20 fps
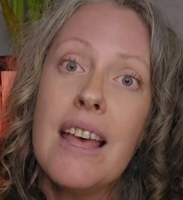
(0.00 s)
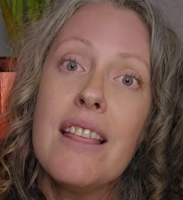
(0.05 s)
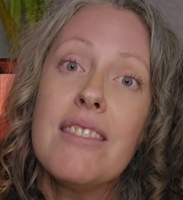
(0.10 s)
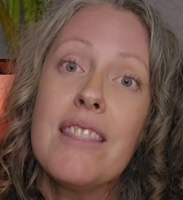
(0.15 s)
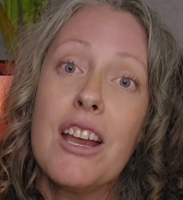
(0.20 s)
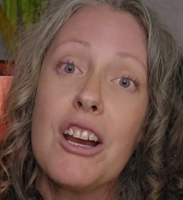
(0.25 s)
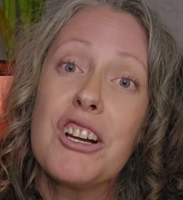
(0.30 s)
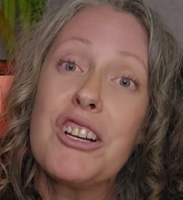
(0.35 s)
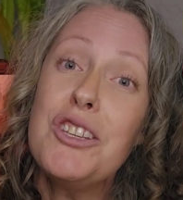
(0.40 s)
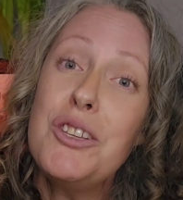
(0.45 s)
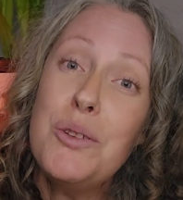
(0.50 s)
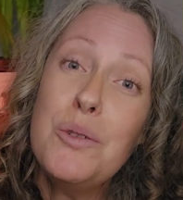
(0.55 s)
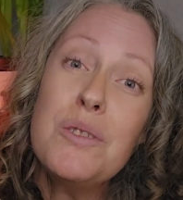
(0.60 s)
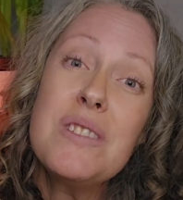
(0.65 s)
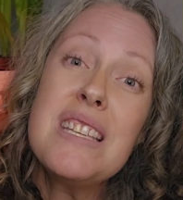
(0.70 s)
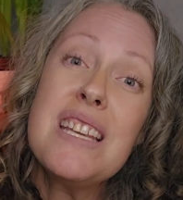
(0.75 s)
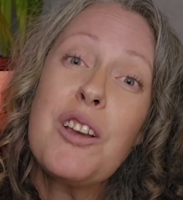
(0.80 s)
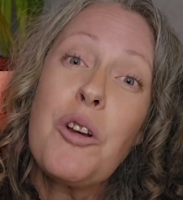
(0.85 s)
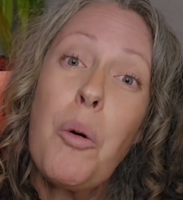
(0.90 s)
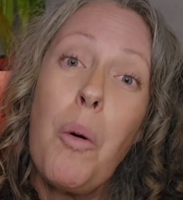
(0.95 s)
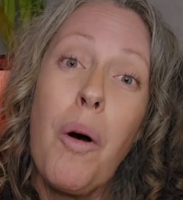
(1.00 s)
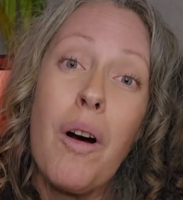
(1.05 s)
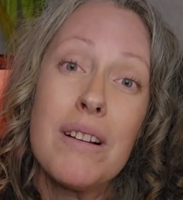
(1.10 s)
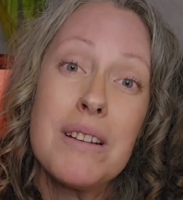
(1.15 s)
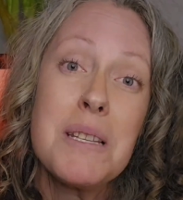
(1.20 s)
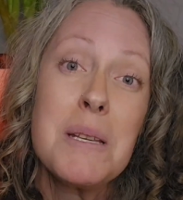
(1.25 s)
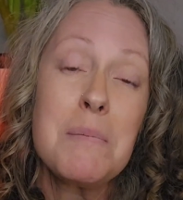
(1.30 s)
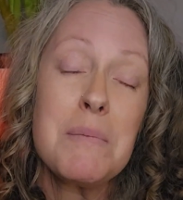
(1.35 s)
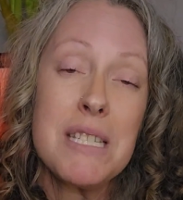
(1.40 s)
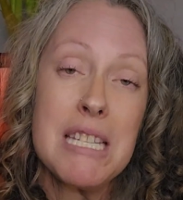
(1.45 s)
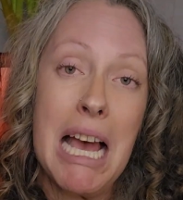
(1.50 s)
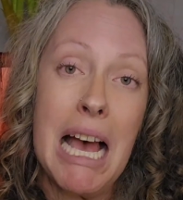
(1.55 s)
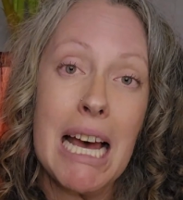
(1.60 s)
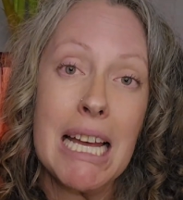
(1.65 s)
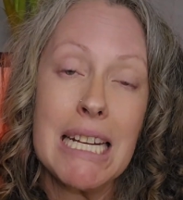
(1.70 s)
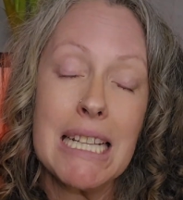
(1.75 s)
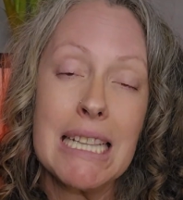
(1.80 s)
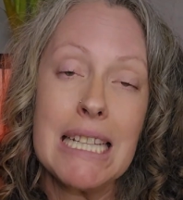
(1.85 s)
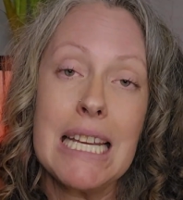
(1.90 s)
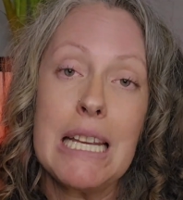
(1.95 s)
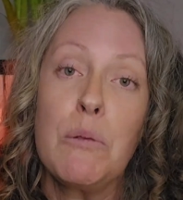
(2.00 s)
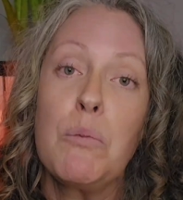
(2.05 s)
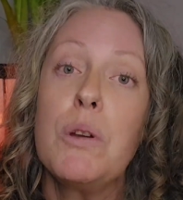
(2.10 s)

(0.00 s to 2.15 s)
They're using quantum tunneling.